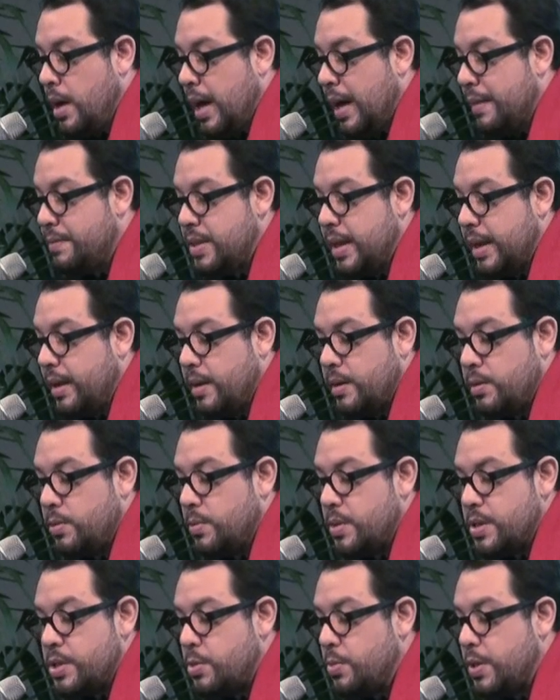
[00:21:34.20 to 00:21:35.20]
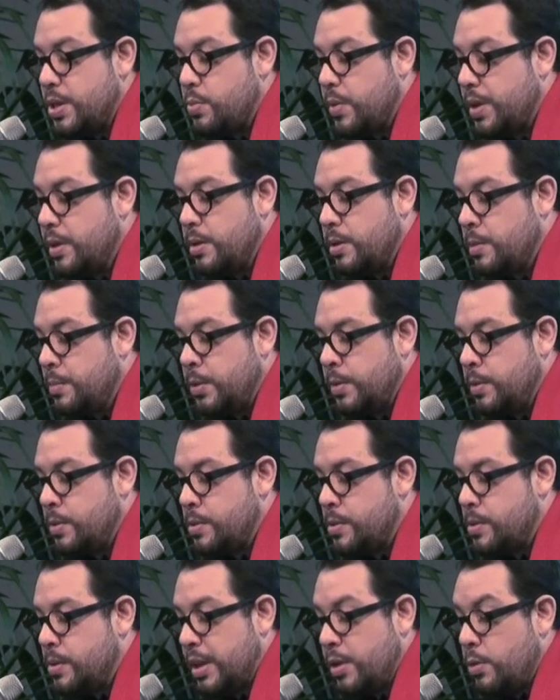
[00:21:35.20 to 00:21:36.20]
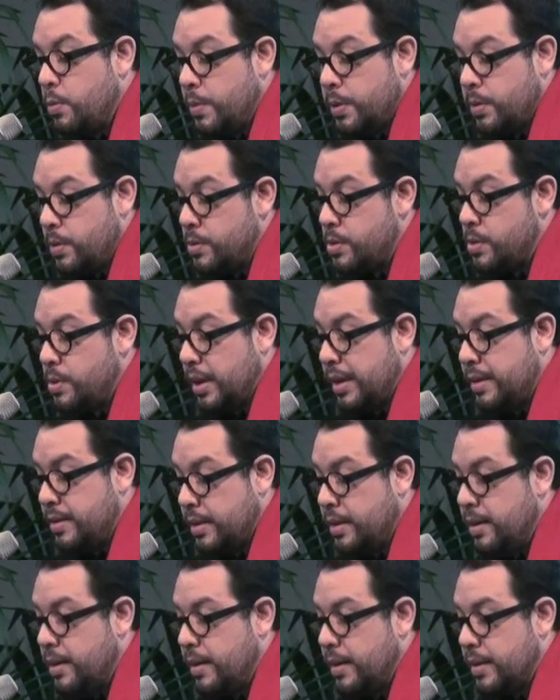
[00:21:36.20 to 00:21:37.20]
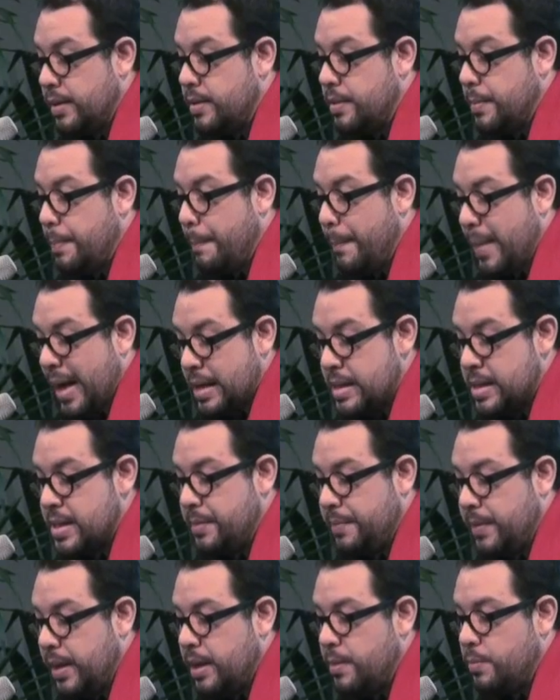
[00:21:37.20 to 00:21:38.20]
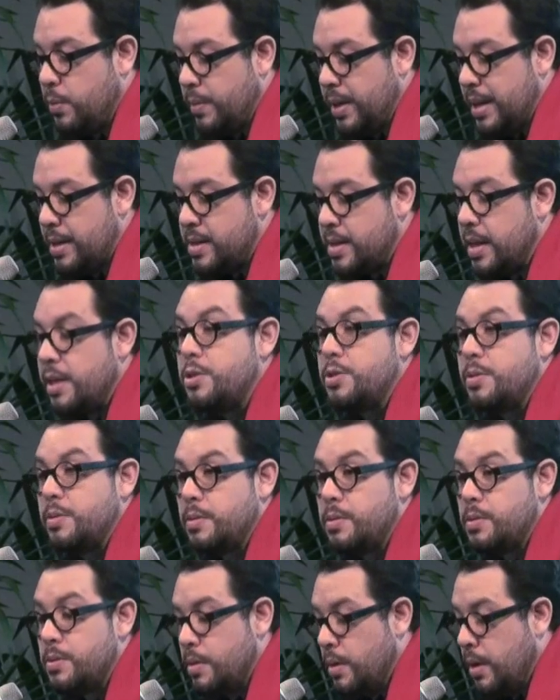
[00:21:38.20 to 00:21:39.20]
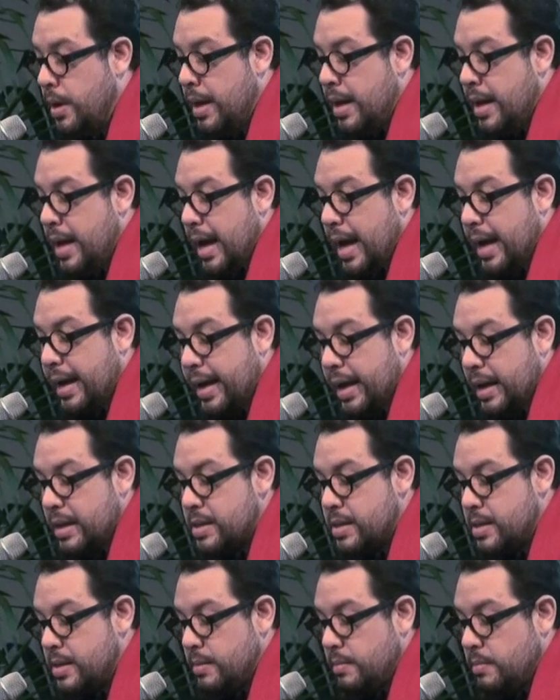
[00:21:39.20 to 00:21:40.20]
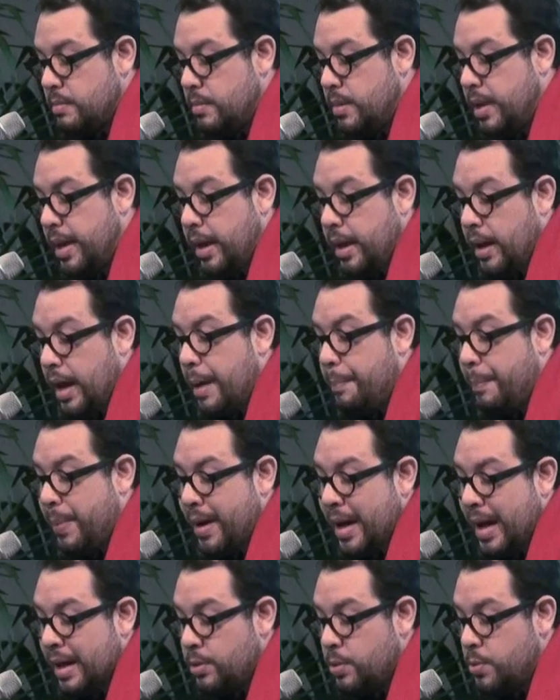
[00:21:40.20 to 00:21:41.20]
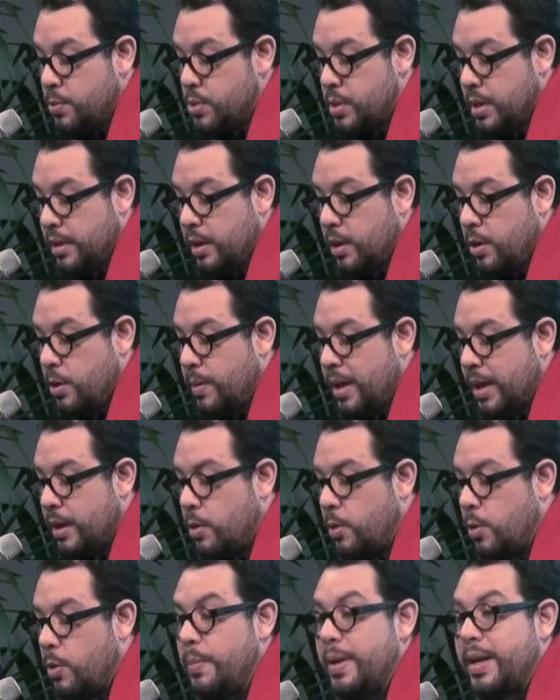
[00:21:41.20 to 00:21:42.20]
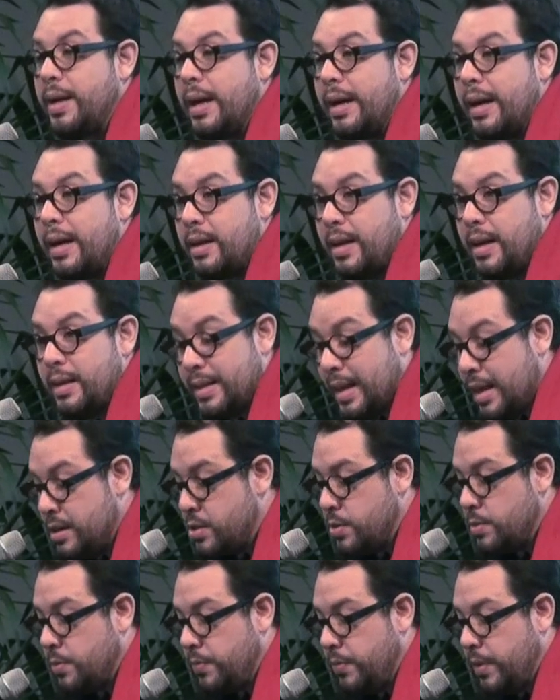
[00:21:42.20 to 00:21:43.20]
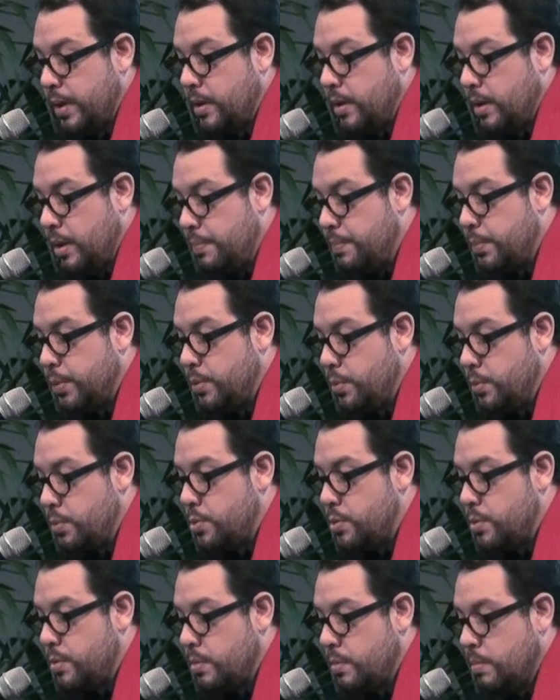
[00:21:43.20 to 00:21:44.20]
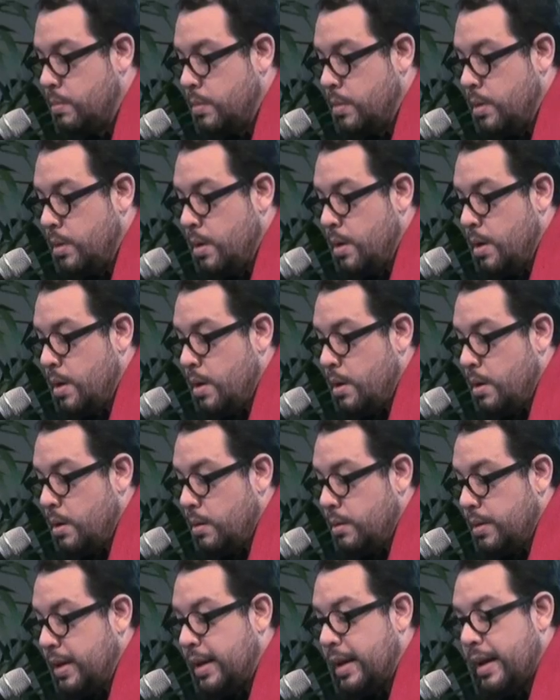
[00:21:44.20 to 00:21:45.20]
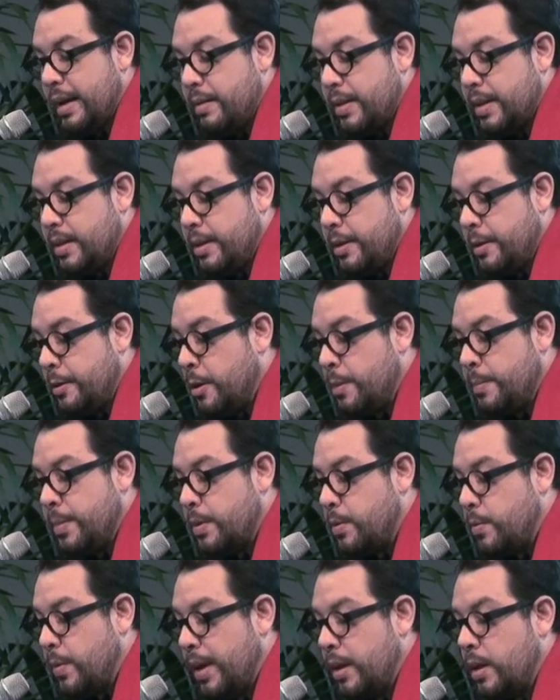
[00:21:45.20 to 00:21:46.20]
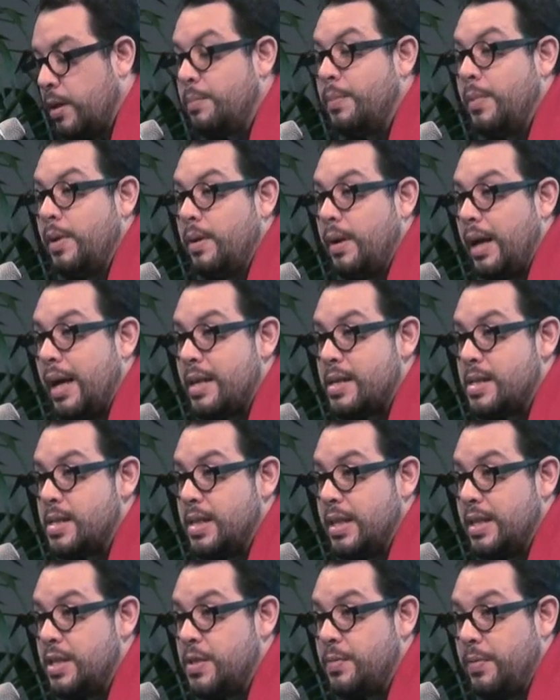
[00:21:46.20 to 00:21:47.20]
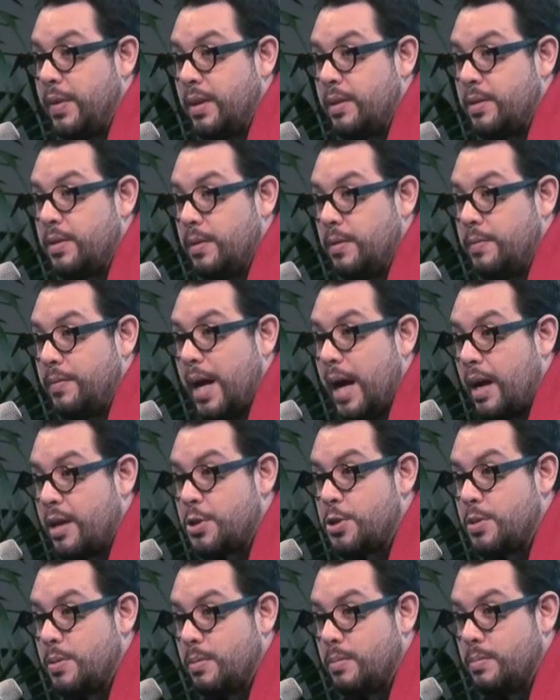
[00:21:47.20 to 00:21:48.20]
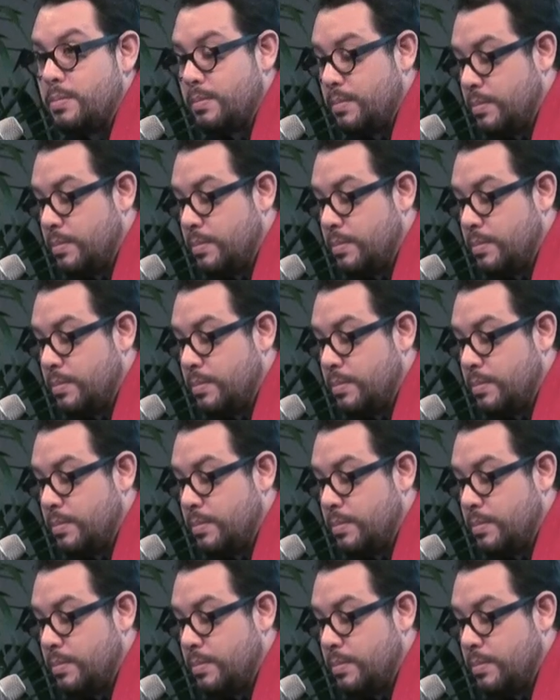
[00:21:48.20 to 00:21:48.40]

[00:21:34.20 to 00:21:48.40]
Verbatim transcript: have taken to the streets with numerous, numerous itinerant mass civilian mobilizations, against the apparatus and the global economic catastrophe it produced, declaring the urban realm as its field of action.